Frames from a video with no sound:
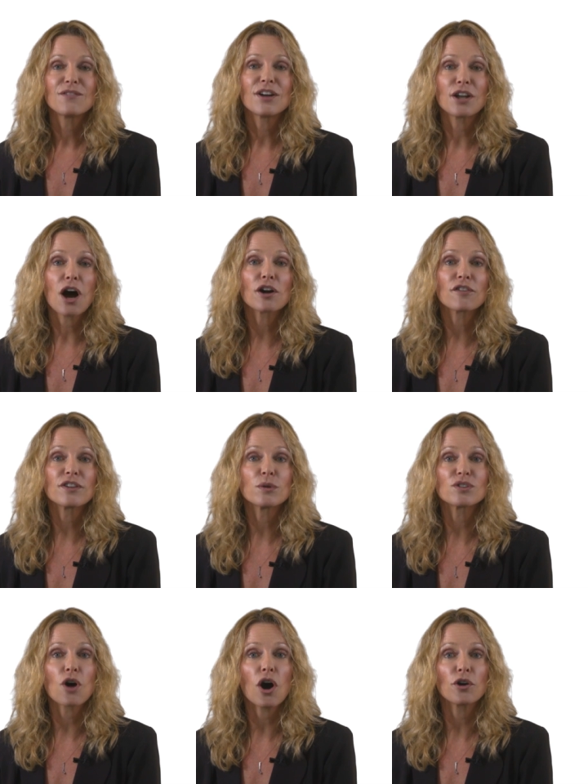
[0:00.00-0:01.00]
Vinography
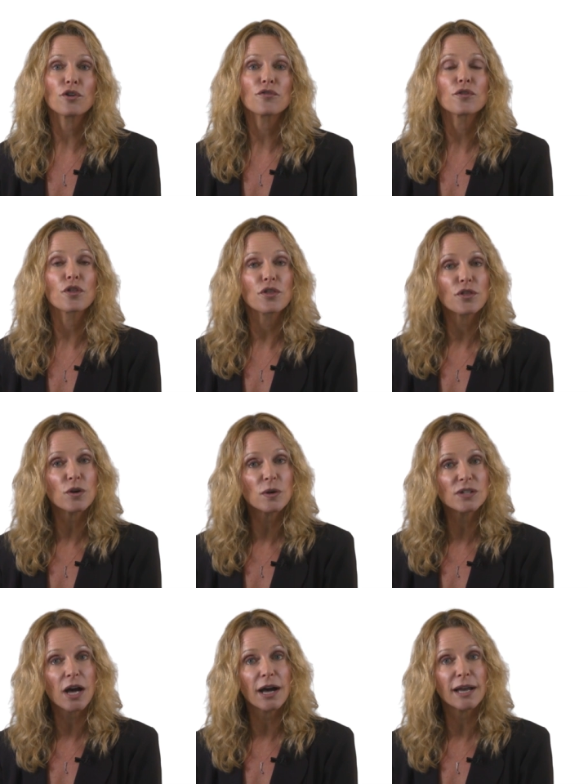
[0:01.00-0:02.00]
was honored for the third
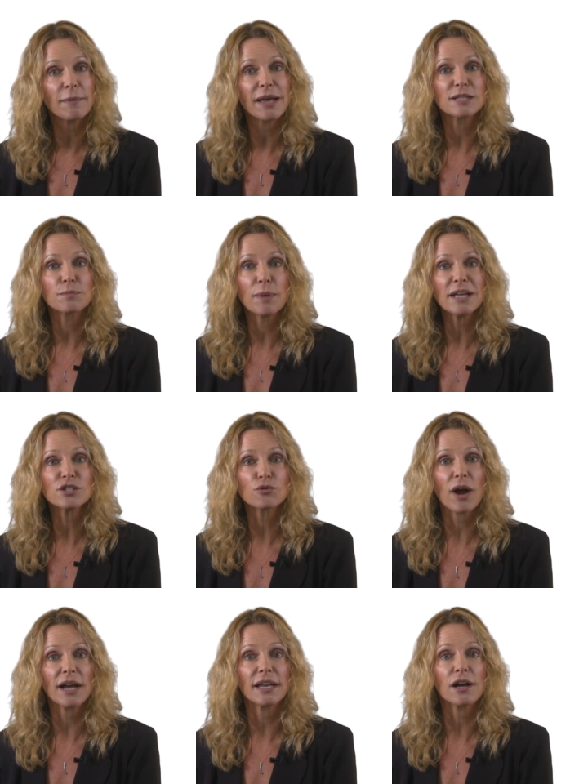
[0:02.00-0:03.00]
time as best
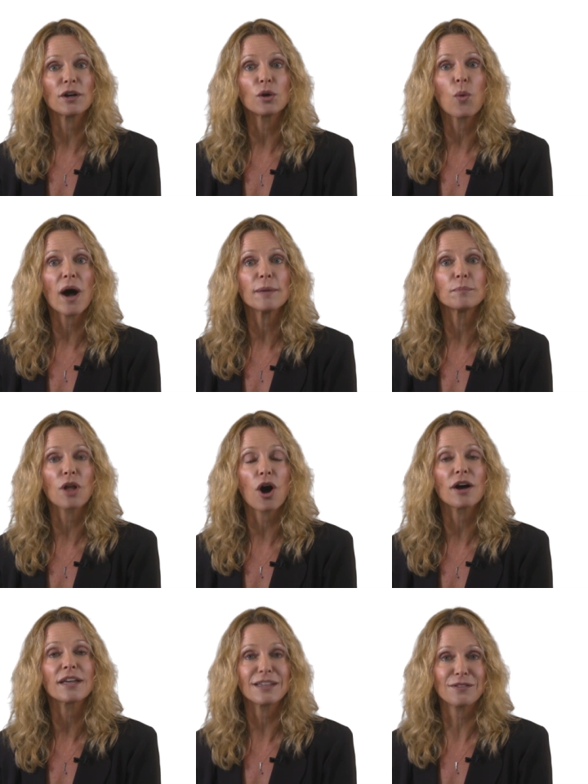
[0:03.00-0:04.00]
writing on a wine
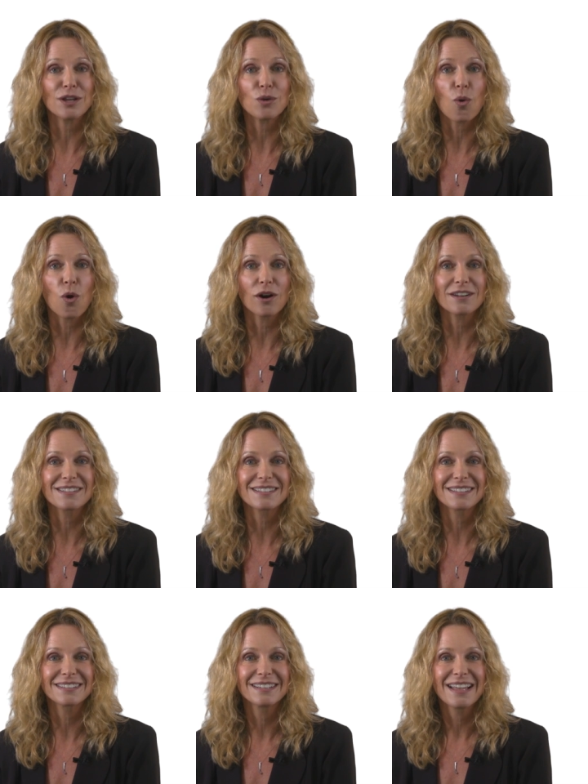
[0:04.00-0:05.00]
blog in the awards.
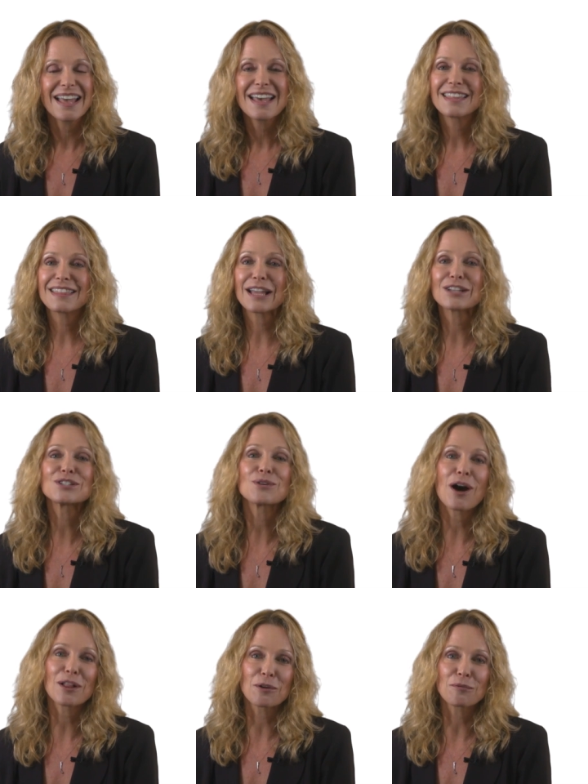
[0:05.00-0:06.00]
Thanks to
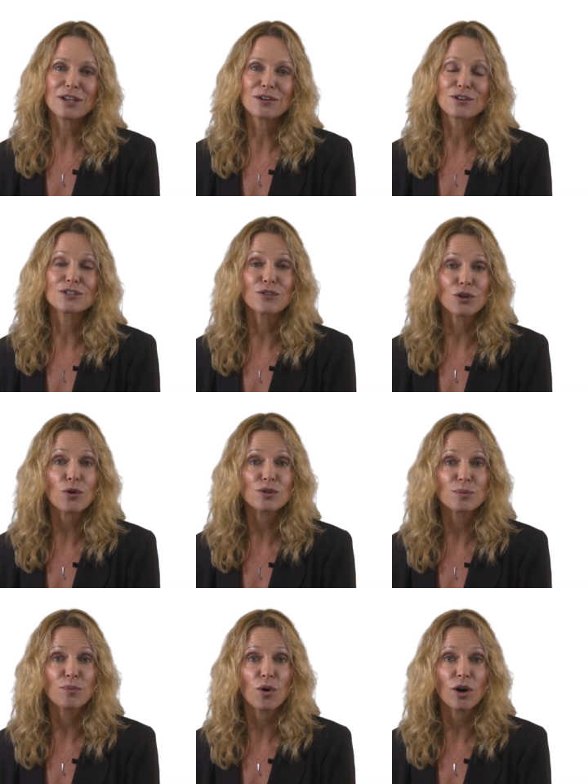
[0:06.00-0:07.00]
all our readers for your
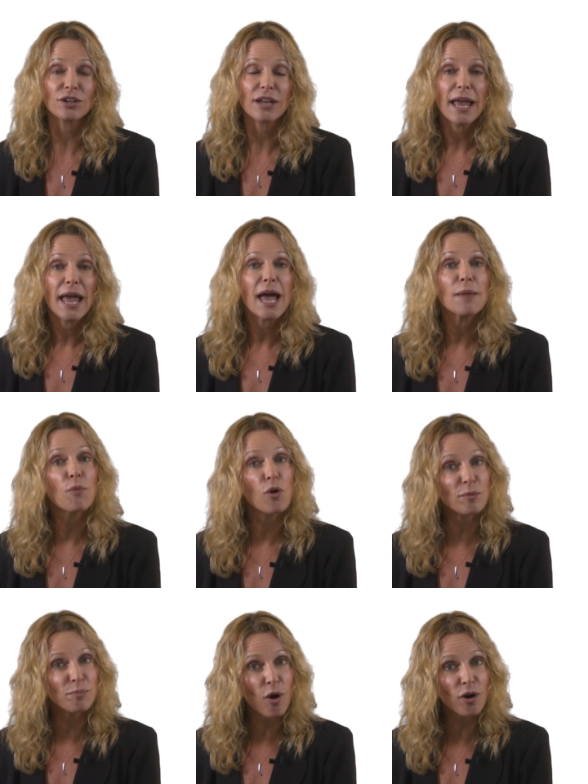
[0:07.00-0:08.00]
support, and more
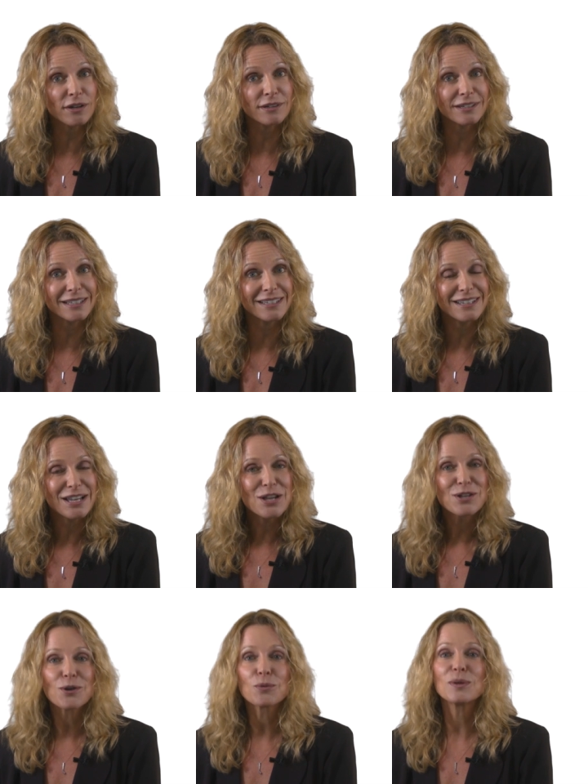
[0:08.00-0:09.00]
importantly,
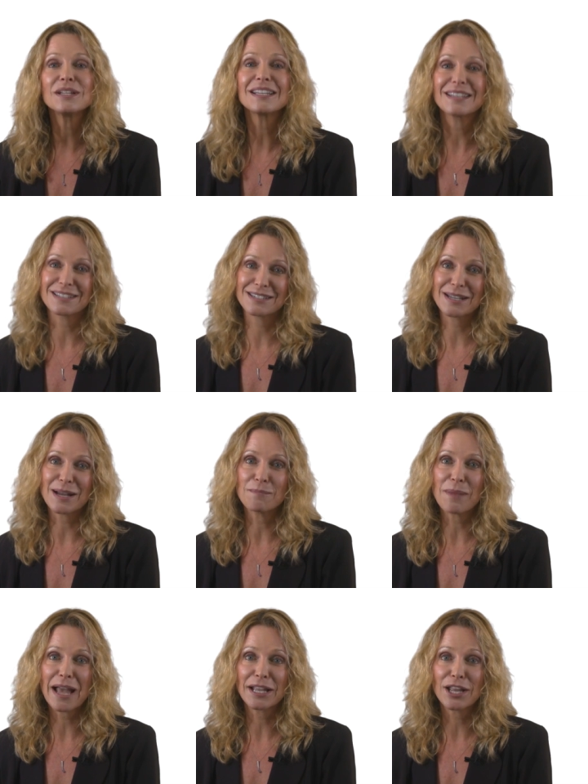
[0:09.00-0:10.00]
your willingness to come
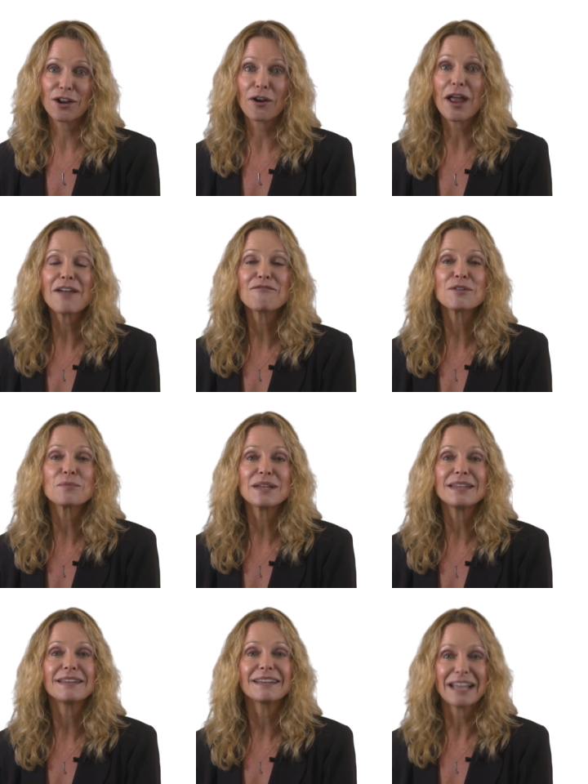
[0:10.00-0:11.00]
back here every
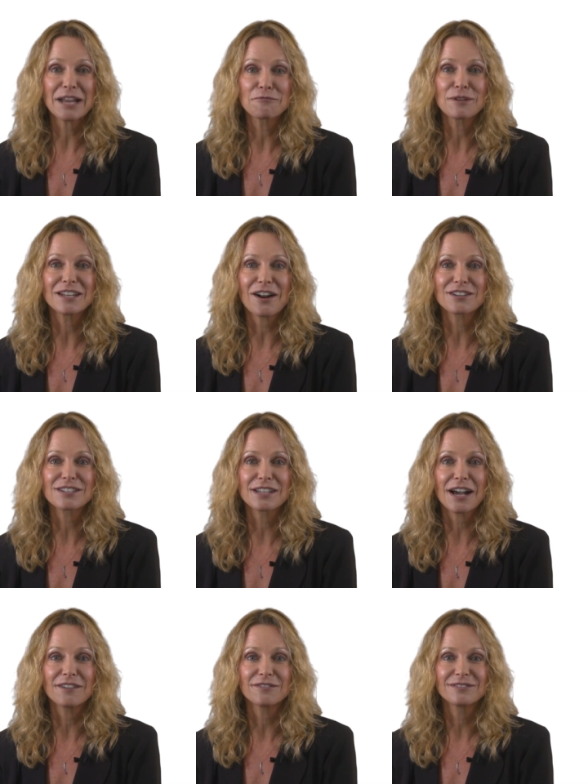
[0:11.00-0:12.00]
week and read our
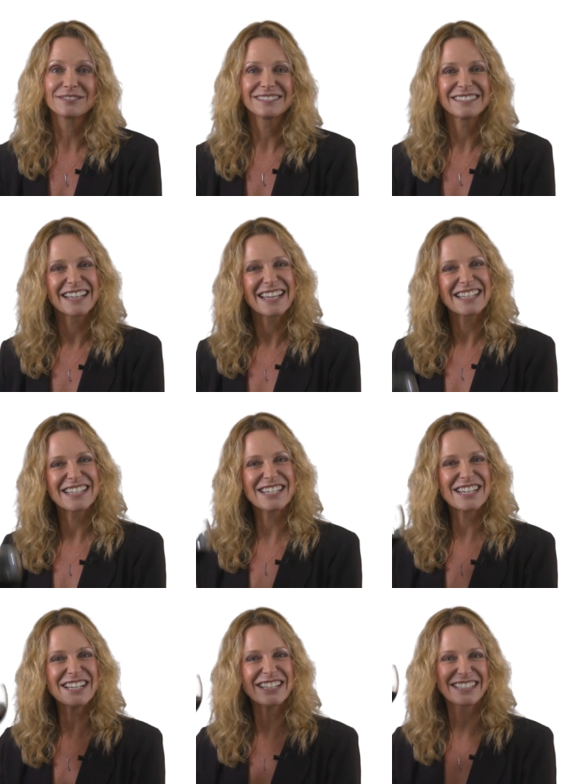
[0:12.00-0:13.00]
stuff.
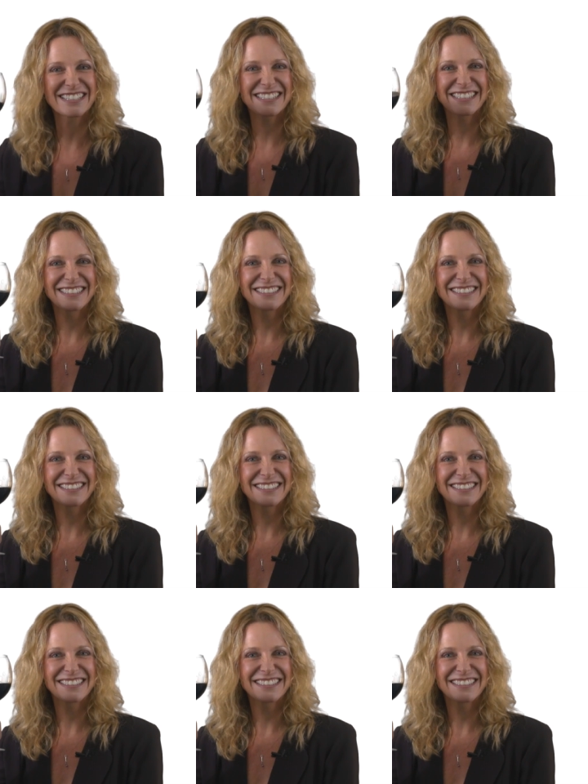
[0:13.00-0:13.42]
Cheers!